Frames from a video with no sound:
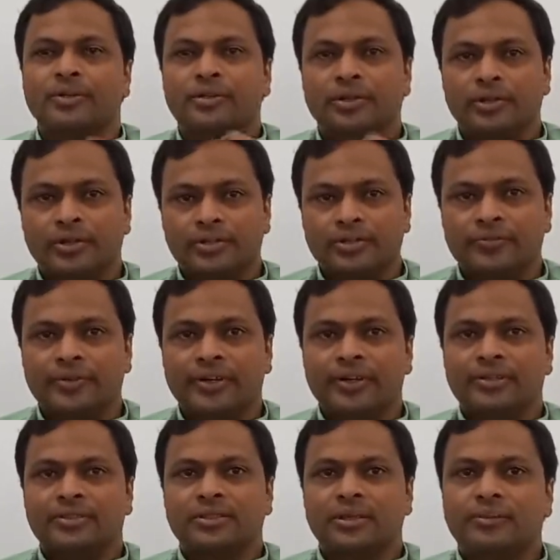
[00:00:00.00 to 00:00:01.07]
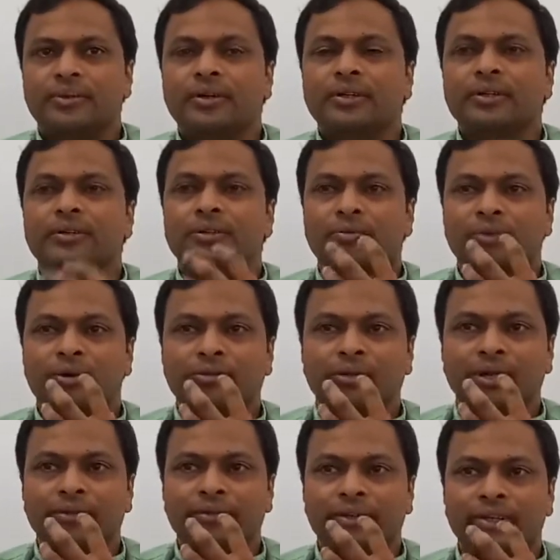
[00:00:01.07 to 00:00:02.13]
Esophagus, stomach, your mouth
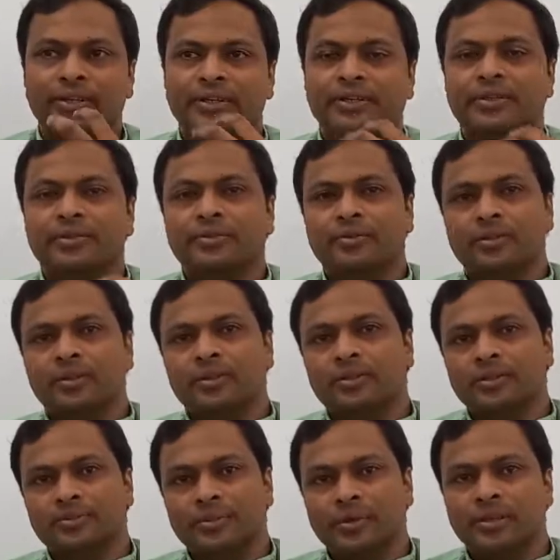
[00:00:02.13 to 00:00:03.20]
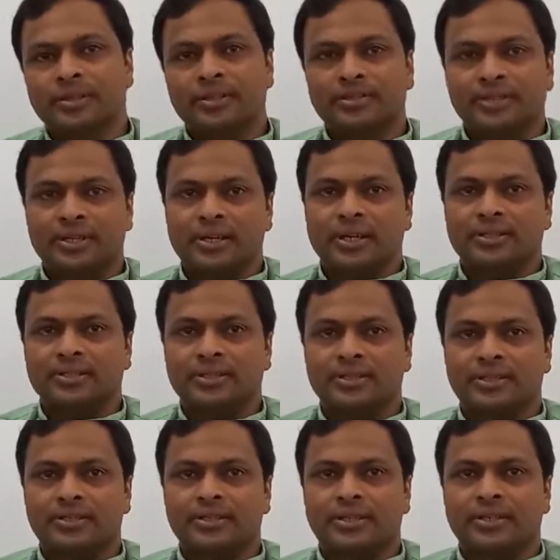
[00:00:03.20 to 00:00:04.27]
cavity, your small intestine, large
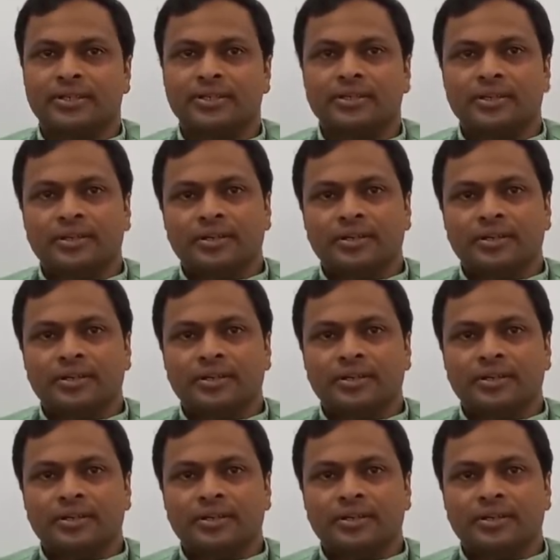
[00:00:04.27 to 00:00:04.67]
intestine,